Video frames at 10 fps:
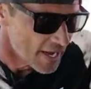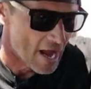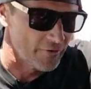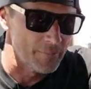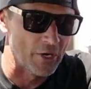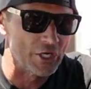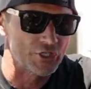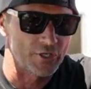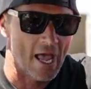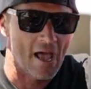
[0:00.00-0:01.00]
Everybody
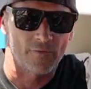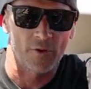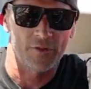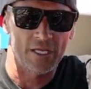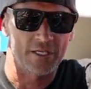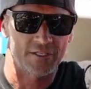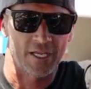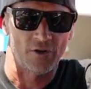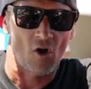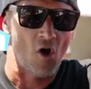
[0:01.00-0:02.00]
should have one of these
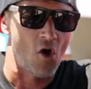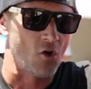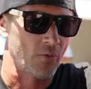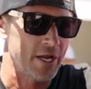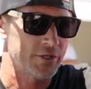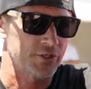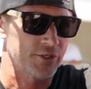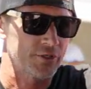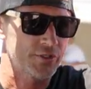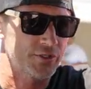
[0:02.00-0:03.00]
in all R Z
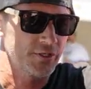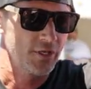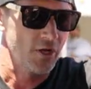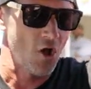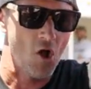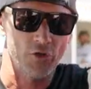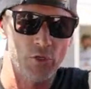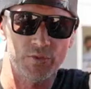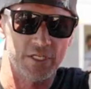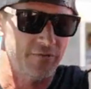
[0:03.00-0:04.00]
Rs, all
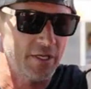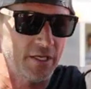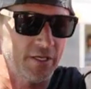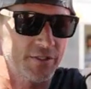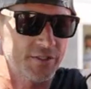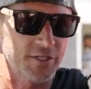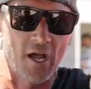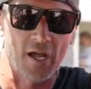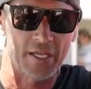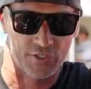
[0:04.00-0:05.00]
U T Vs,
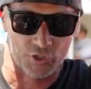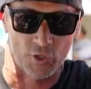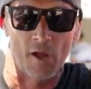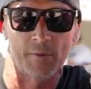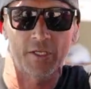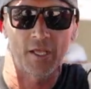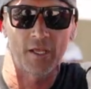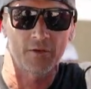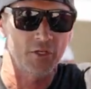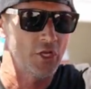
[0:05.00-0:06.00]
uh, is a trauma
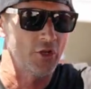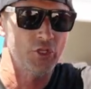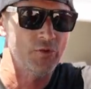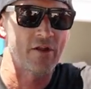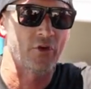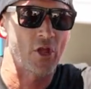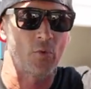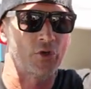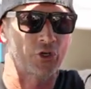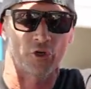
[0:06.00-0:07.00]
kit. You know, you never know
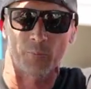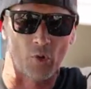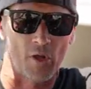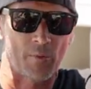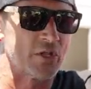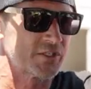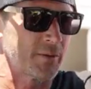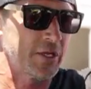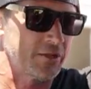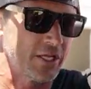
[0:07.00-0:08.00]
when you're gonna pull up on
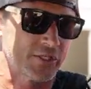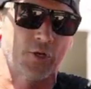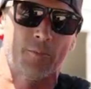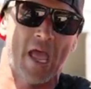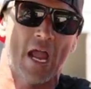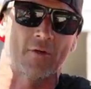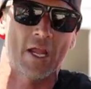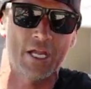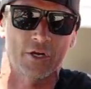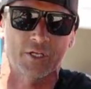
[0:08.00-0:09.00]
somebody. This little bag
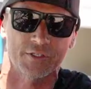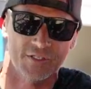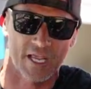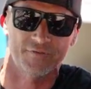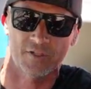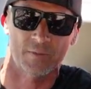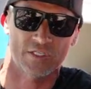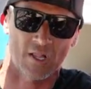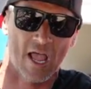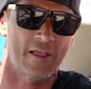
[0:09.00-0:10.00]
right here could save
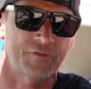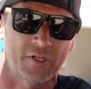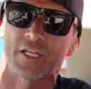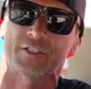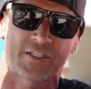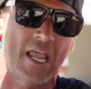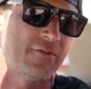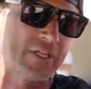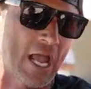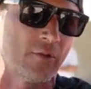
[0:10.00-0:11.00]
somebody's lives, and it's
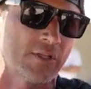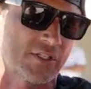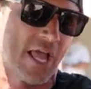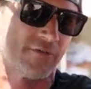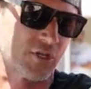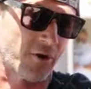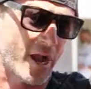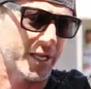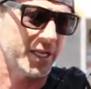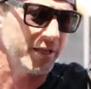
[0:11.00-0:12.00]
saved countless lives
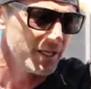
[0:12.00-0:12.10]
already.